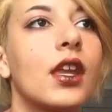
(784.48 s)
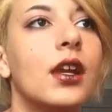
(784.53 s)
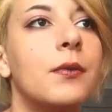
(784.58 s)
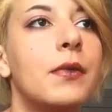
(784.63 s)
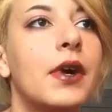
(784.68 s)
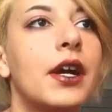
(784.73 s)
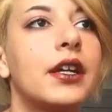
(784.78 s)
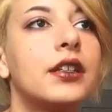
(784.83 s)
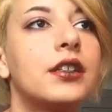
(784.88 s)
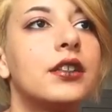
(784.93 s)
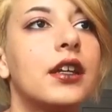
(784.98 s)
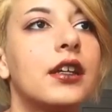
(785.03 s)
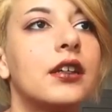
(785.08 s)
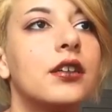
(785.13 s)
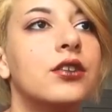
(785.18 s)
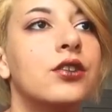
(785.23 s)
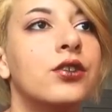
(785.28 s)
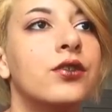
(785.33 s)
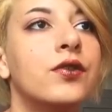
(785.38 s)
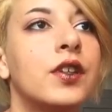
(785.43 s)
might
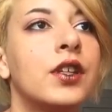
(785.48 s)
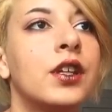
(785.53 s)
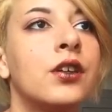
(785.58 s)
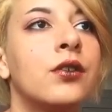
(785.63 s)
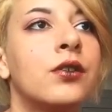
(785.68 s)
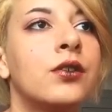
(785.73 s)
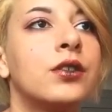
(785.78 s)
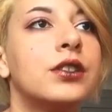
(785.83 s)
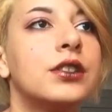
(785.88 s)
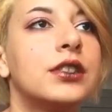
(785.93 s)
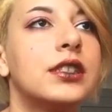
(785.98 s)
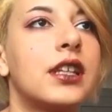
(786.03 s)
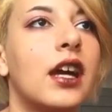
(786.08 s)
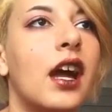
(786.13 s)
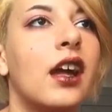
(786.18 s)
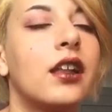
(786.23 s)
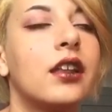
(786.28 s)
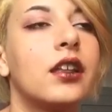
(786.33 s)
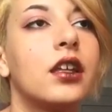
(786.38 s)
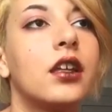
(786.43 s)
do a video on
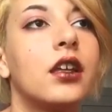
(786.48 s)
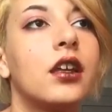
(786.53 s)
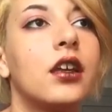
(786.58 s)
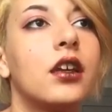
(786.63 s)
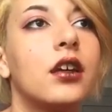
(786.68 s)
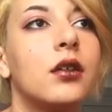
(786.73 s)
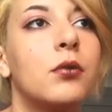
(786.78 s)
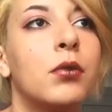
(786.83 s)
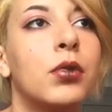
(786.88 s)
styling